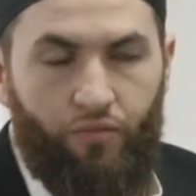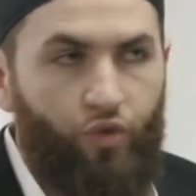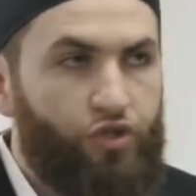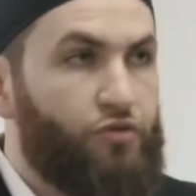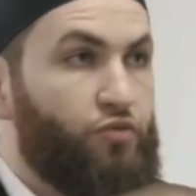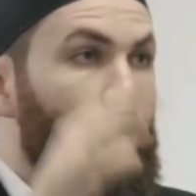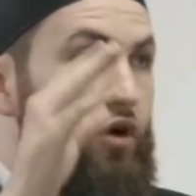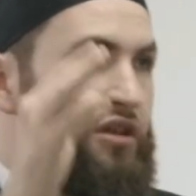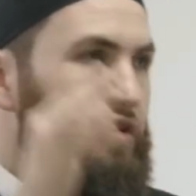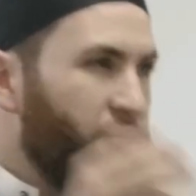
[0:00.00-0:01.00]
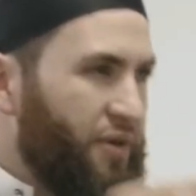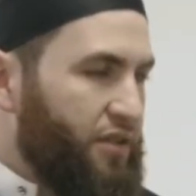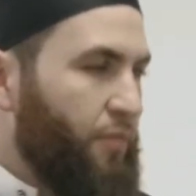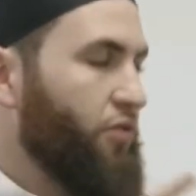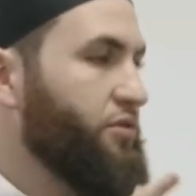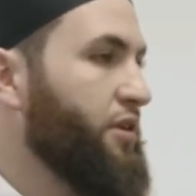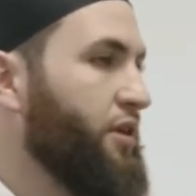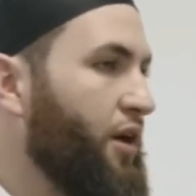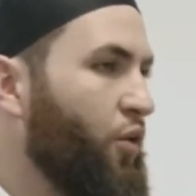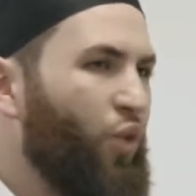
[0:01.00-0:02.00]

We know a little bit about Allah.